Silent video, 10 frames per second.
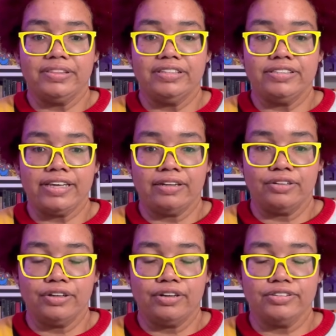The
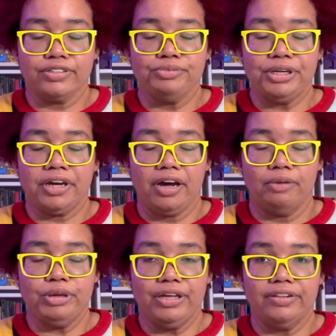seller also made a
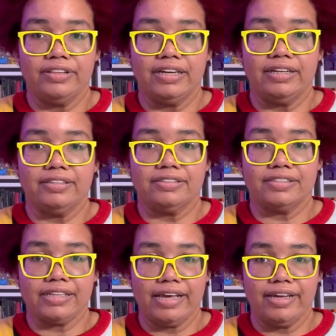comment that
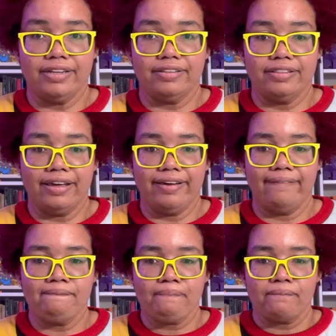said
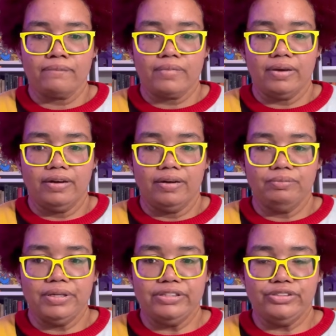that
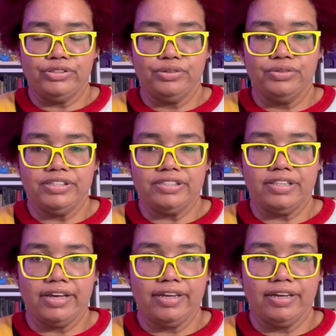as soon as
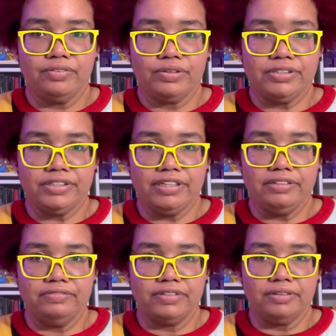they had
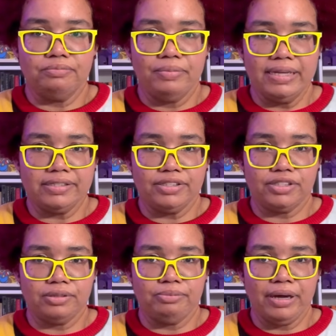received a
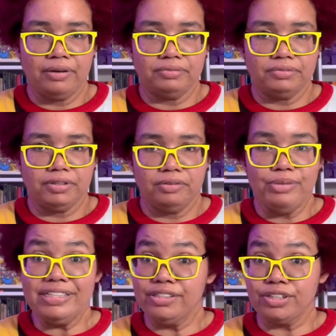message
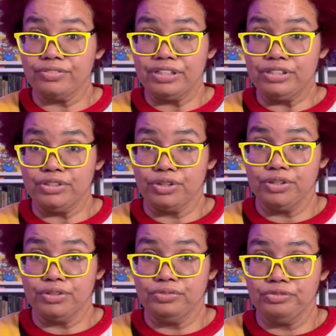of
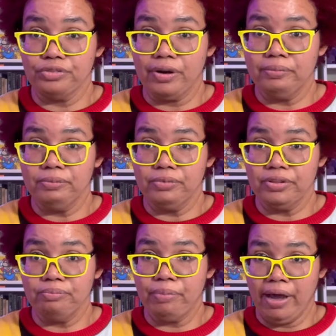concern from
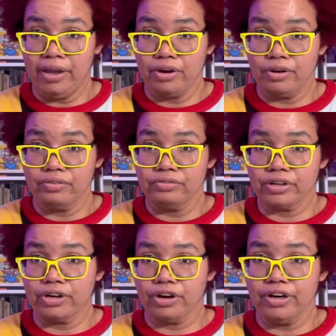the buyer
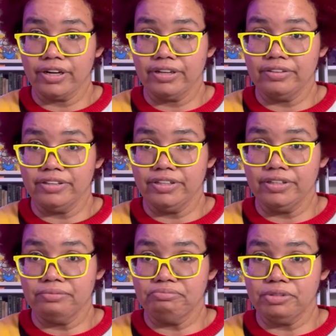regarding
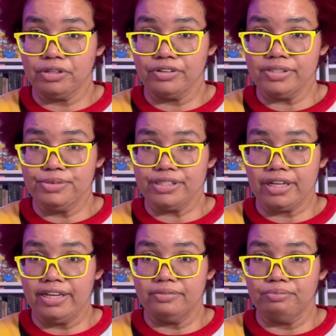the Christmas
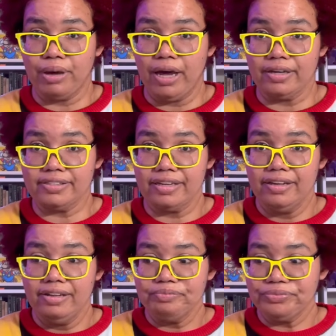light box,
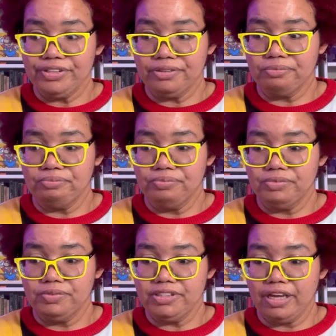the
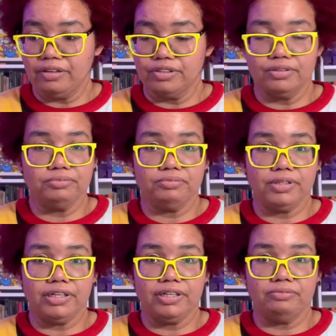seller
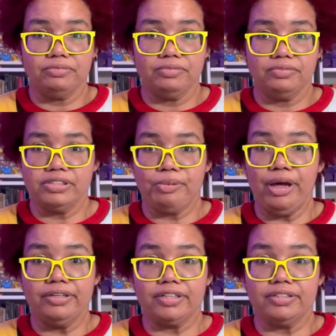
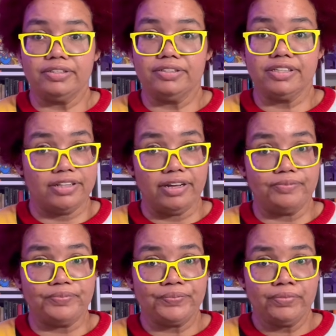responded to
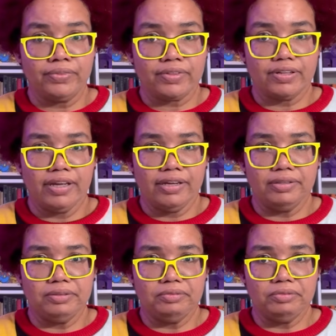them
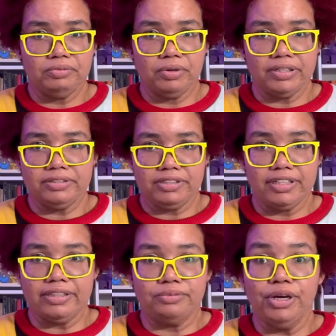and wanted to
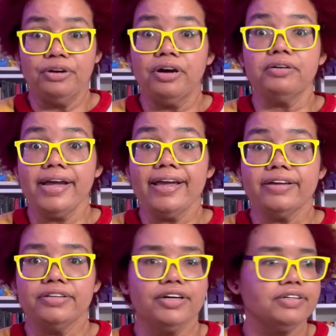let them know, oh, hey,
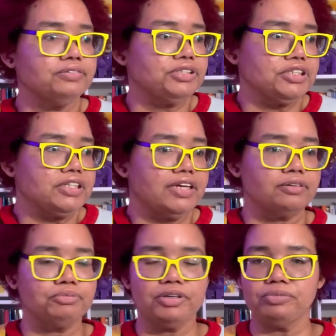it was just like a
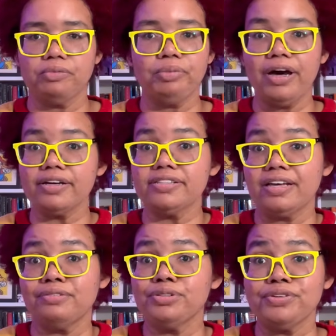box
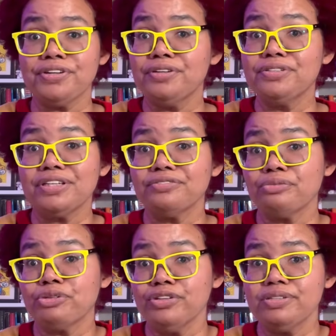I was reusing
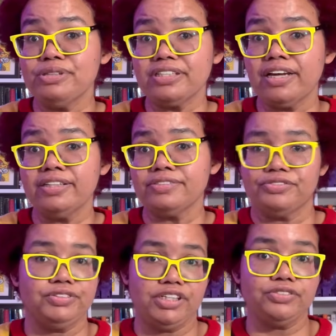from Christmas lights
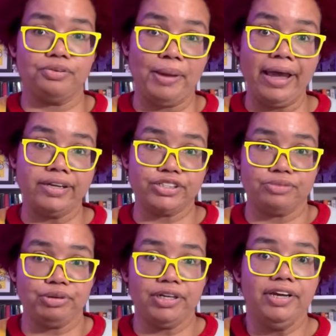just for packaging, but